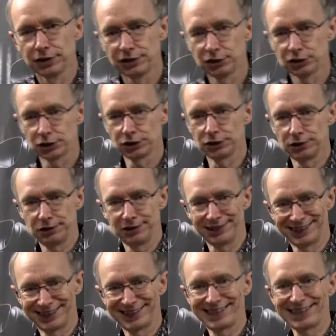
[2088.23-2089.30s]
to
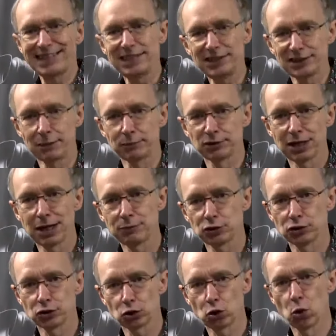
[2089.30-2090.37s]
see sometimes and
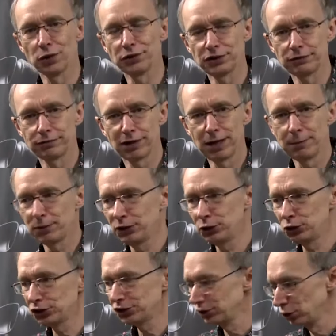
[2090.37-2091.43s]
to quantify, but you
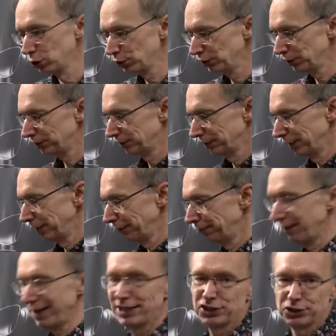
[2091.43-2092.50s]
just look at a
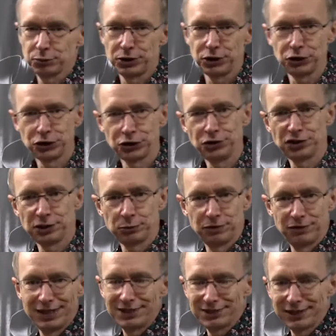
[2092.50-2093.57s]
face when you shoot it with
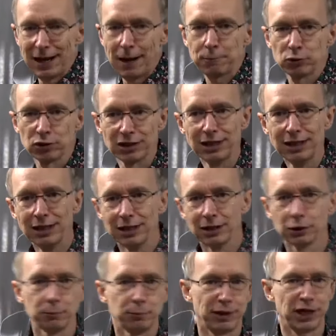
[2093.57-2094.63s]
this camera
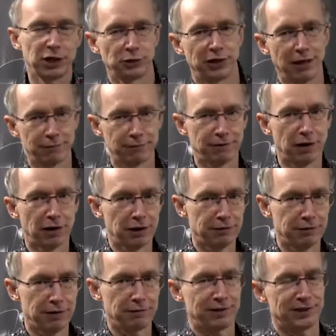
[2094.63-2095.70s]
compared to an F5,
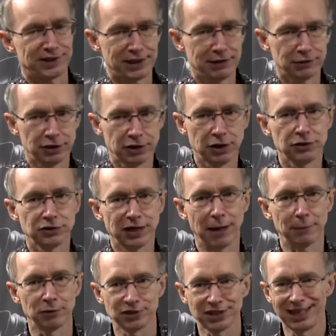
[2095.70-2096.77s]
FS7 and those
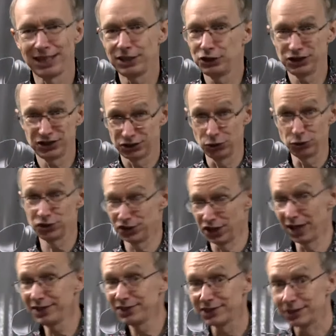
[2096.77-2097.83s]
cameras, and it just looks
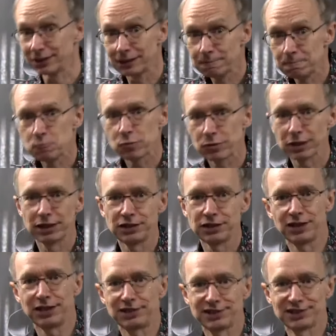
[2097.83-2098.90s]
nicer.
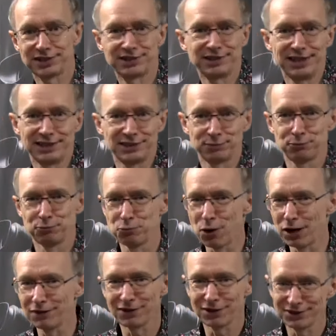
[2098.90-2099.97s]
It's one
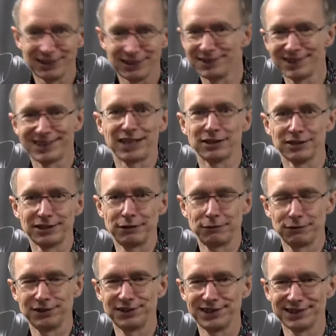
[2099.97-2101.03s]
of those subtle
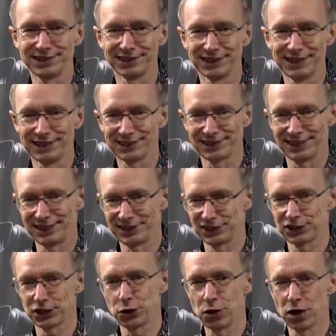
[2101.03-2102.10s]
differences that it's
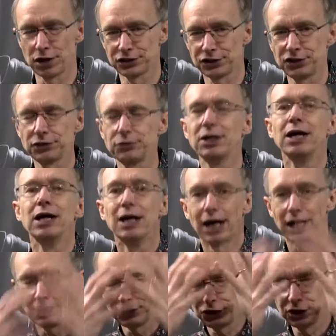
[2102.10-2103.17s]
so hard to do.
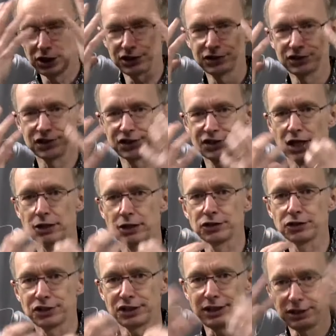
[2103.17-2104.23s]
And it's just the
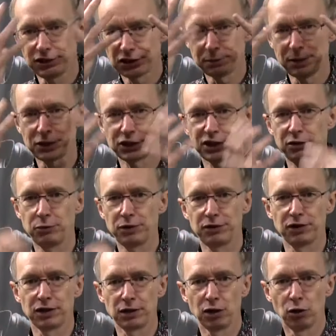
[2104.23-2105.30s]
subtlety, and especially with
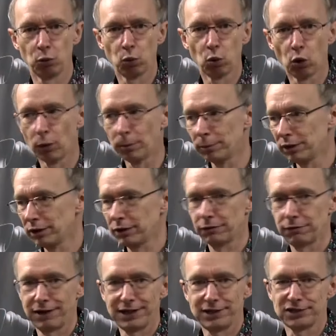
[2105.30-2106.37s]
a warm
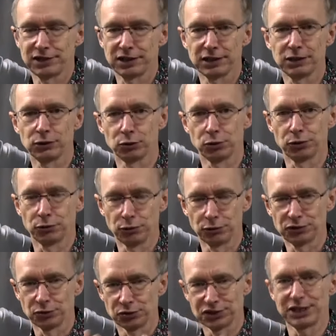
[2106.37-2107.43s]
face
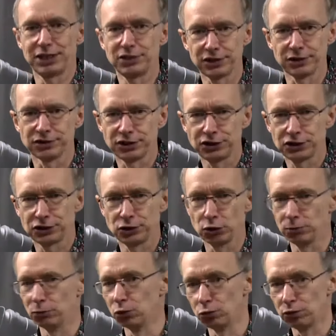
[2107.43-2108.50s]
or skin tones, they just look
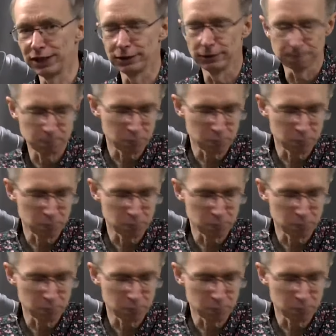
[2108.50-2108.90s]
more real.